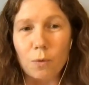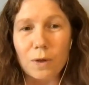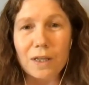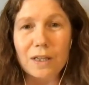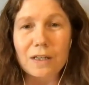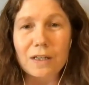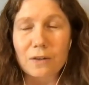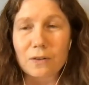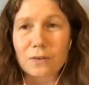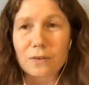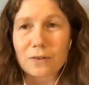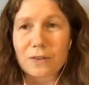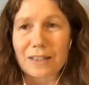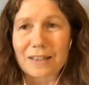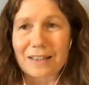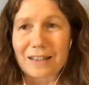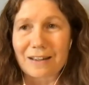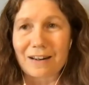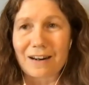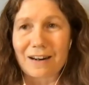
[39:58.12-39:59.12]
We know
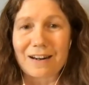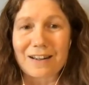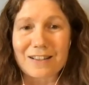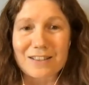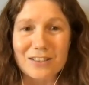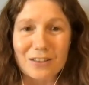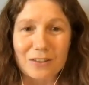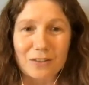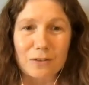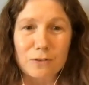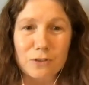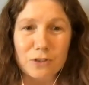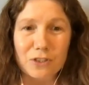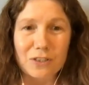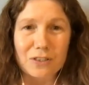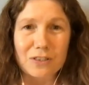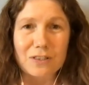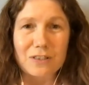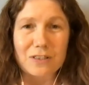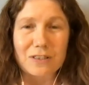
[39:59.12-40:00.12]
that there are
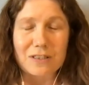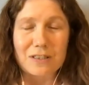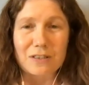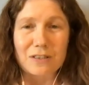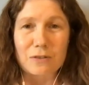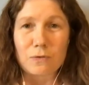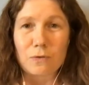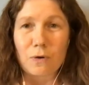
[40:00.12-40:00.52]
solutions